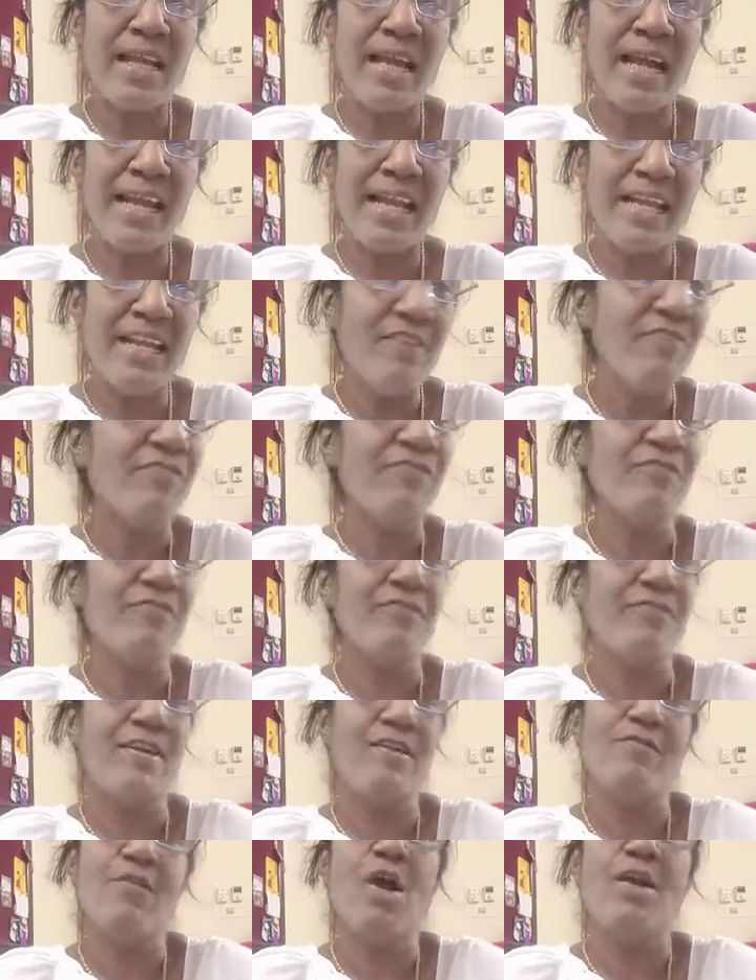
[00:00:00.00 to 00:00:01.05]
If
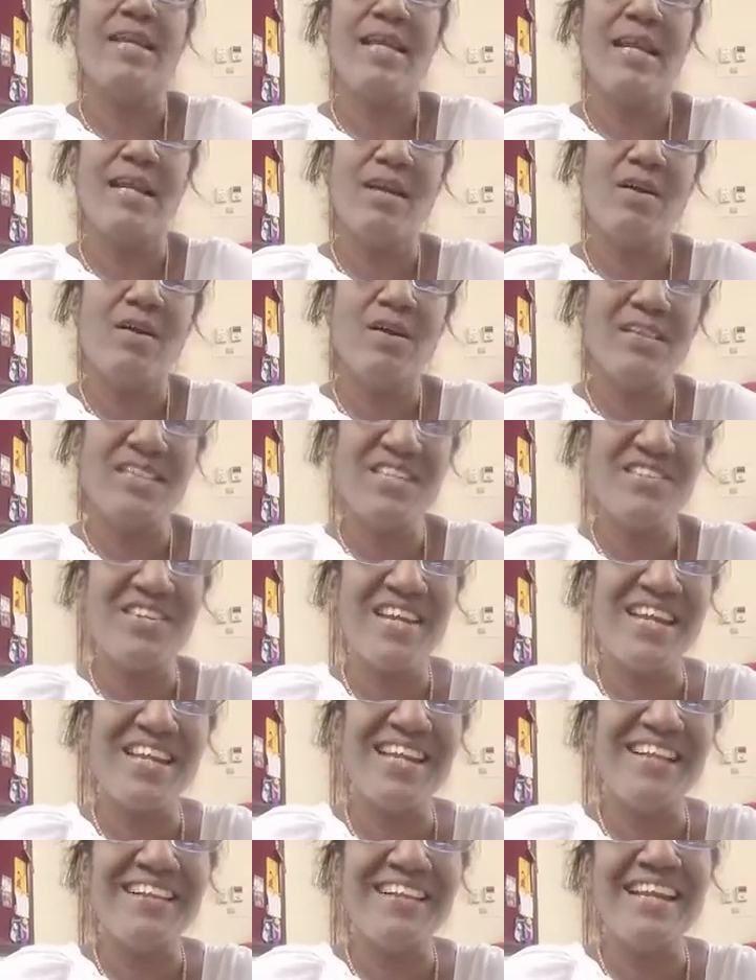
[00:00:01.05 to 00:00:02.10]
they've not undergone the
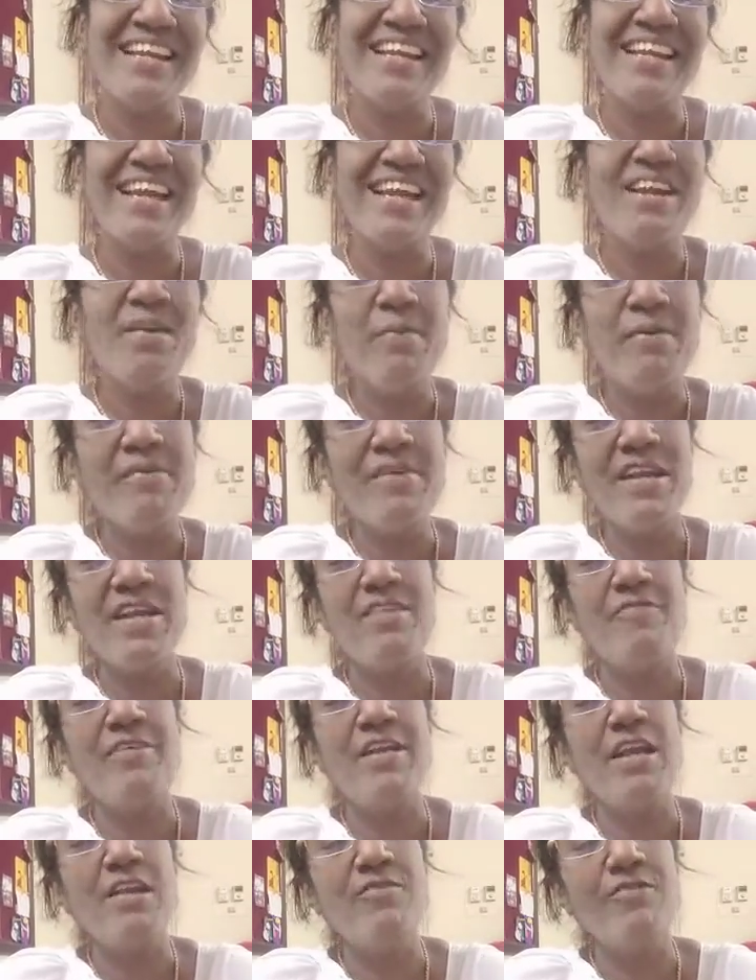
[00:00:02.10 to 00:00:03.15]
training, then it will be very
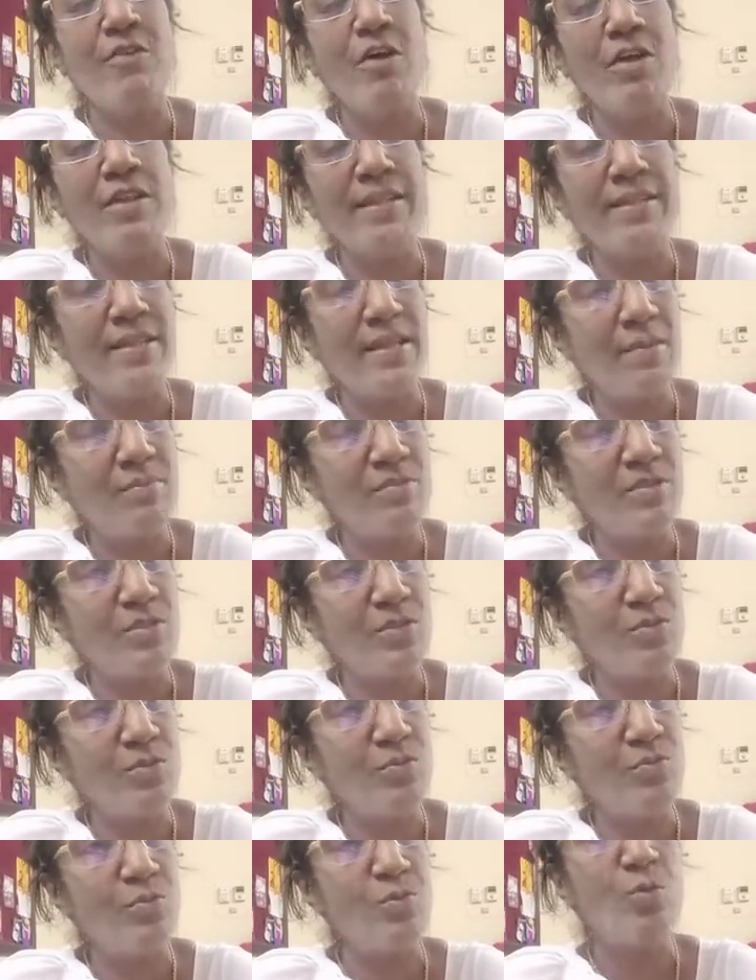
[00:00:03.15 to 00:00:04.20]
difficult for them
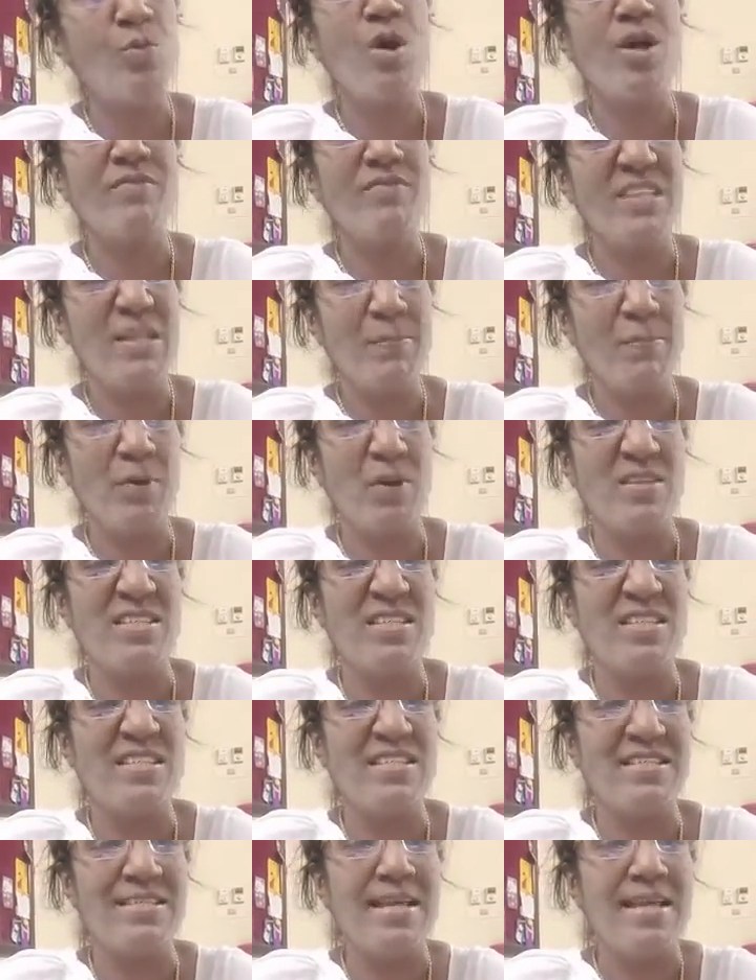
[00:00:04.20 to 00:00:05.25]
to move on with the
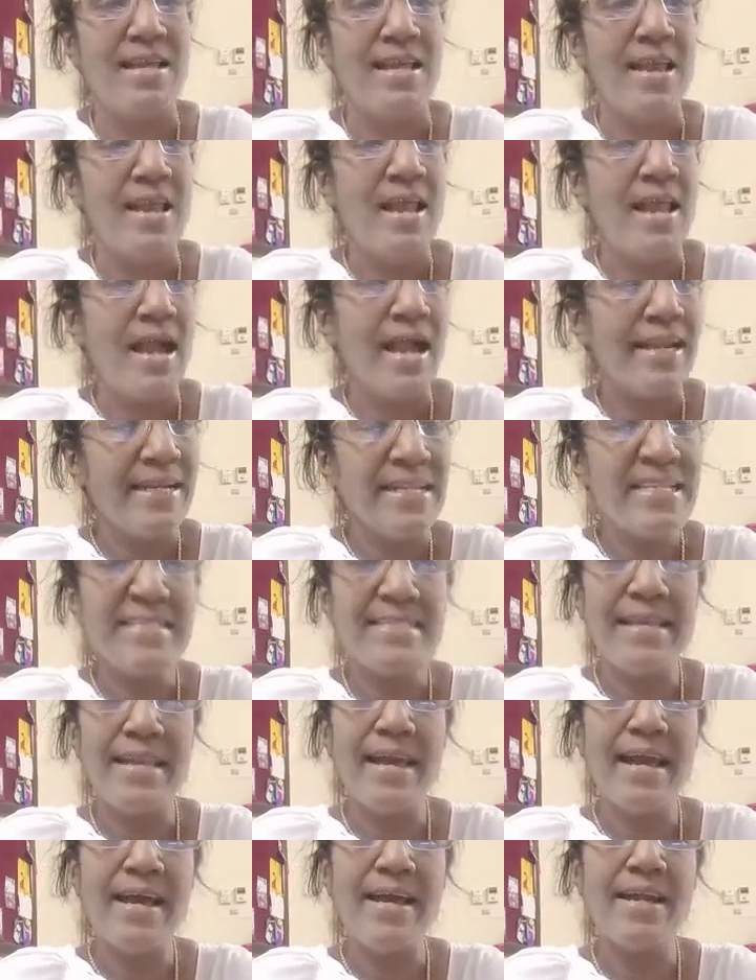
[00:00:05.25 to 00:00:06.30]
process. Unless
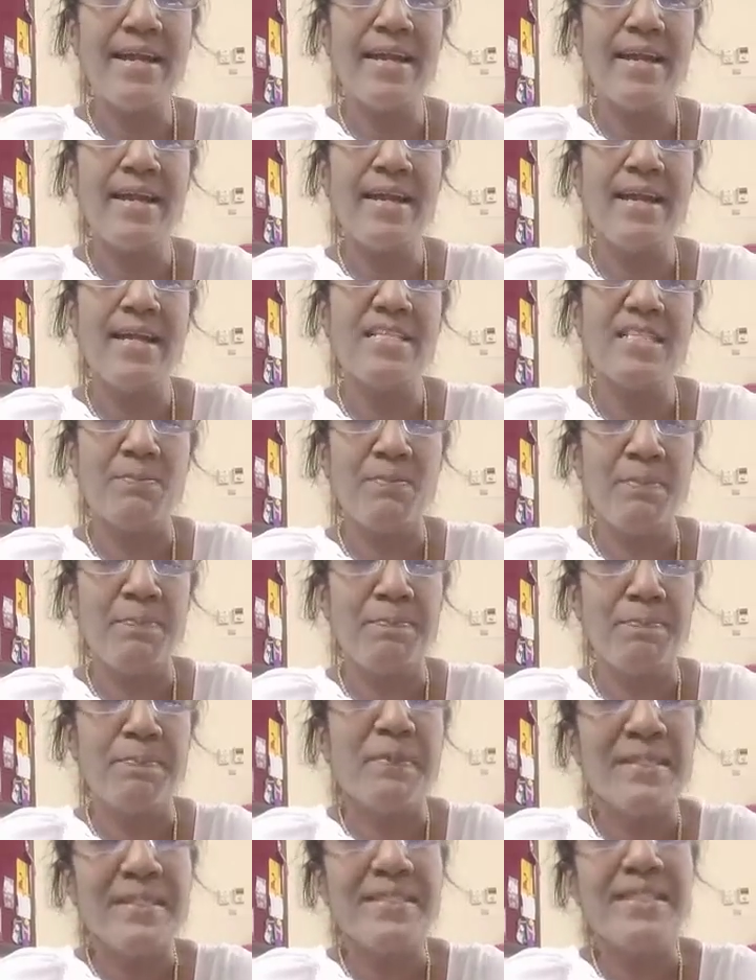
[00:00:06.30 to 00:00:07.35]
they are
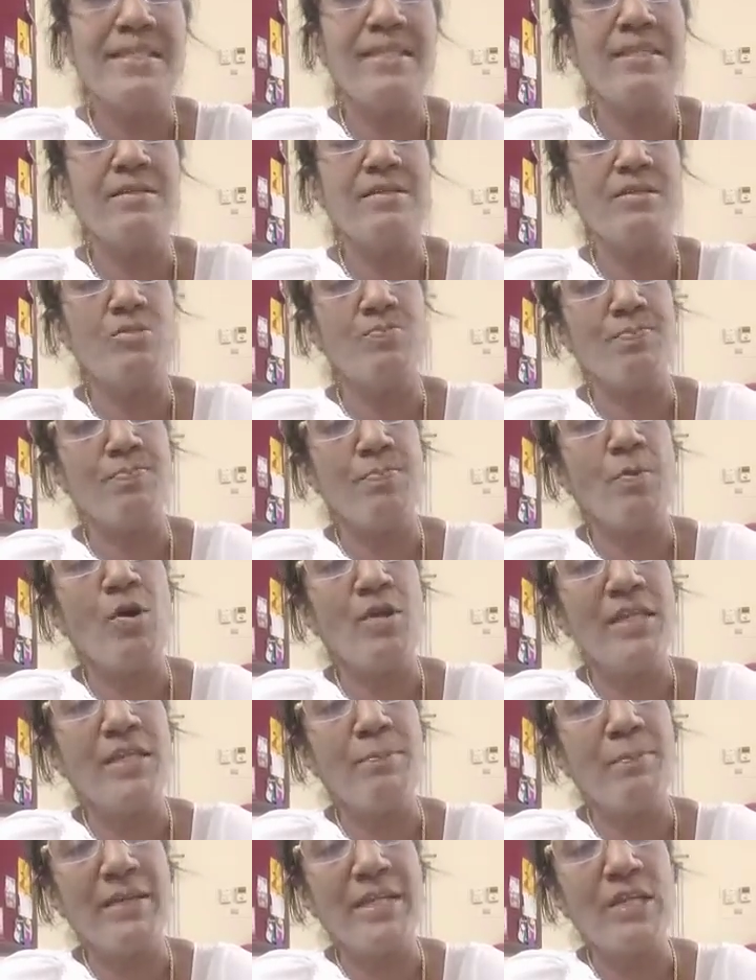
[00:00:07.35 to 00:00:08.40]
expert on
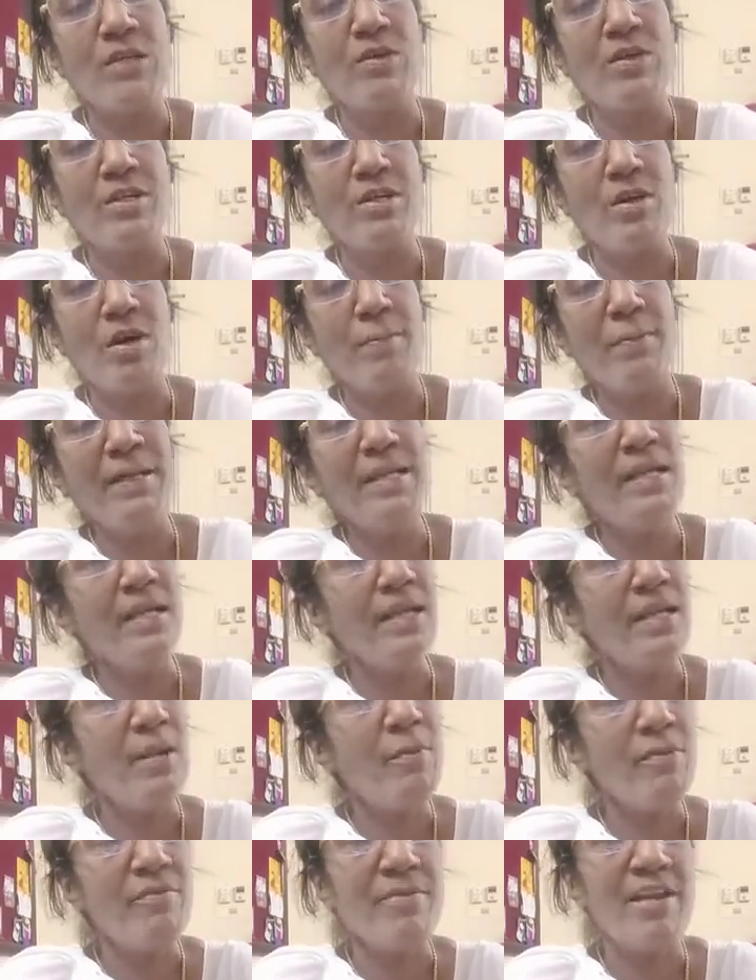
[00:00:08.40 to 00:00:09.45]
the particular topic,
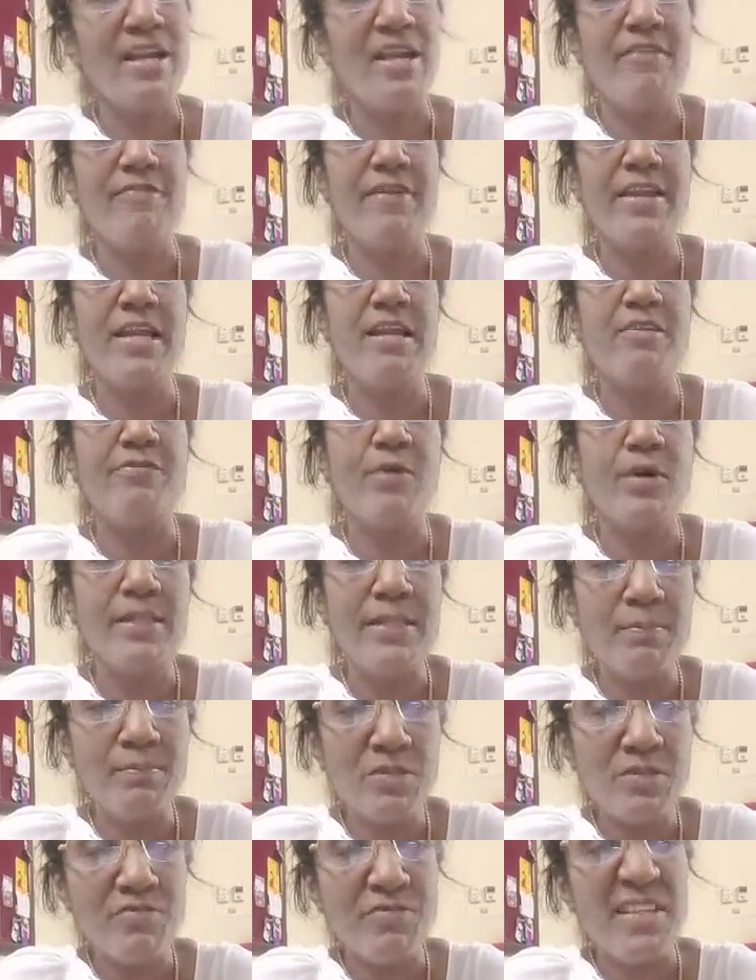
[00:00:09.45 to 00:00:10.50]
it will be very difficult for
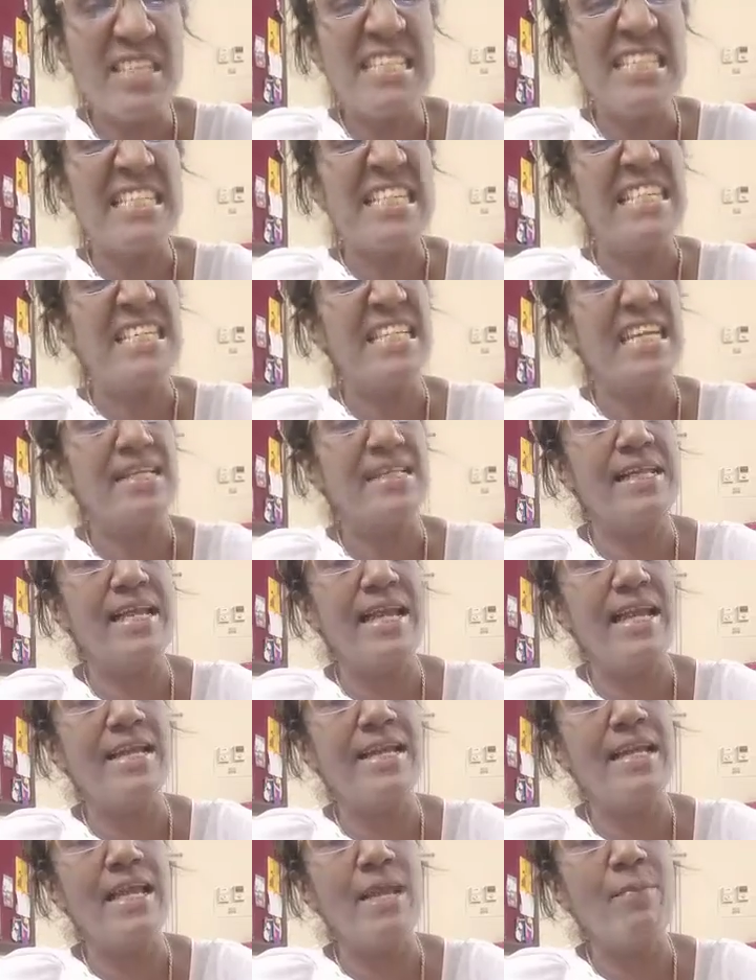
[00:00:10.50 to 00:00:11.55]
them to facilitate the
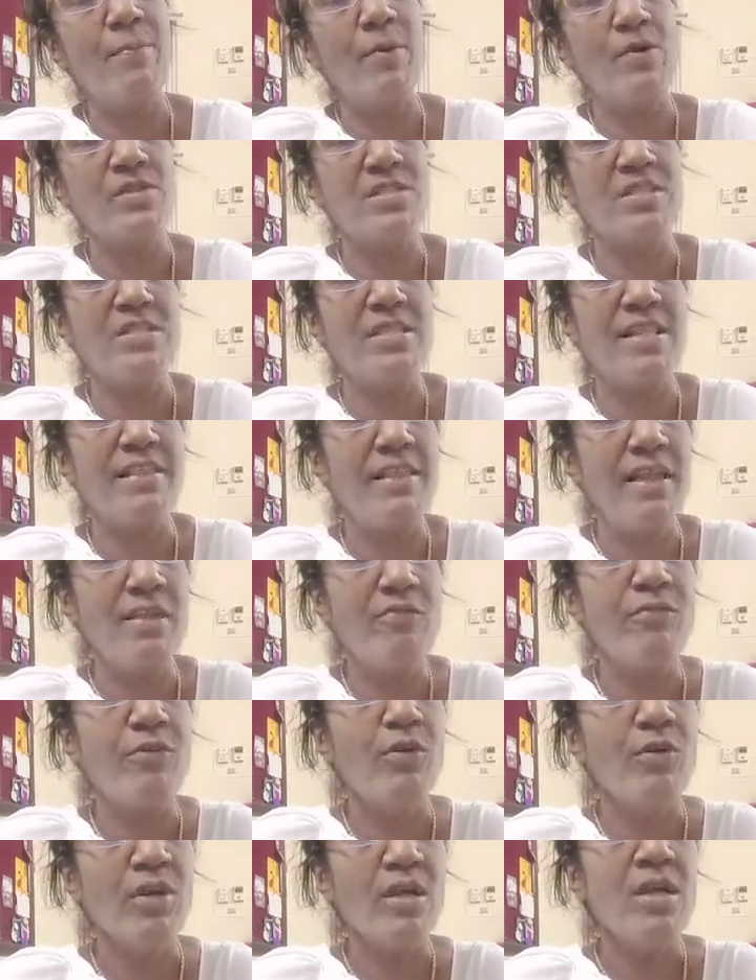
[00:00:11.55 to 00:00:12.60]
entire process, and therefore